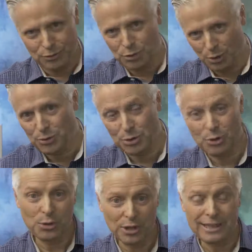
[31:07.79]
door
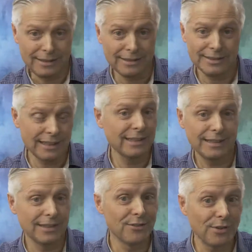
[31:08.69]
knocking, yeah,
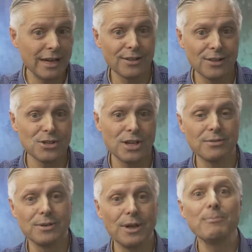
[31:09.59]
in the rain and the snow
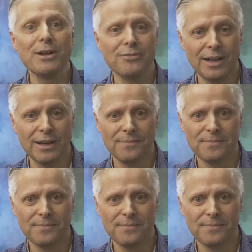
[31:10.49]
in Mayfair.